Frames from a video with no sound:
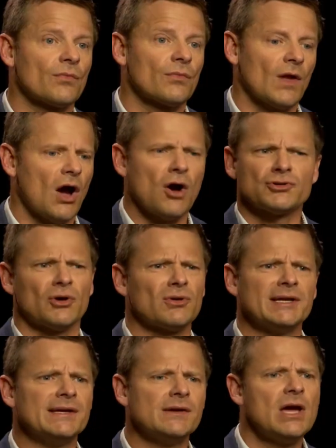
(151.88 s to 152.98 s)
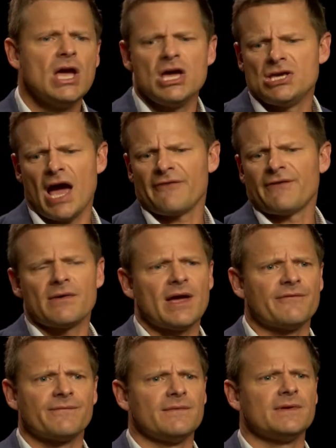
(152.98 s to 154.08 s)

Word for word: zoo oh, and you totally. watch the ape, do you feel yeah, its closeness?